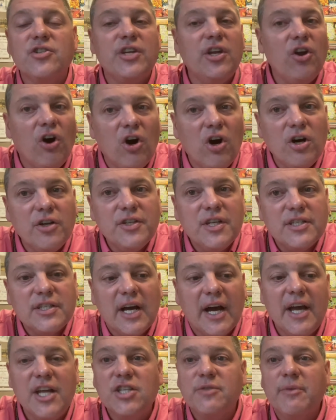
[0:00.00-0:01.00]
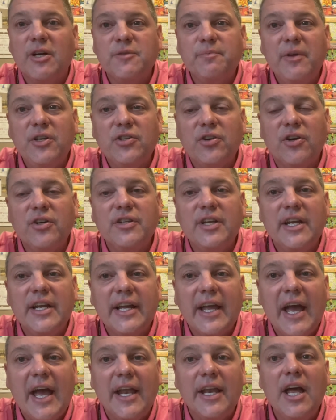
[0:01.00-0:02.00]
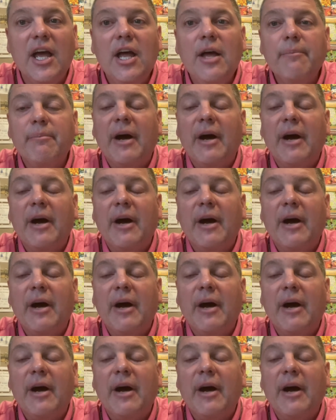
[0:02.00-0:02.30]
and all designs must be turned in again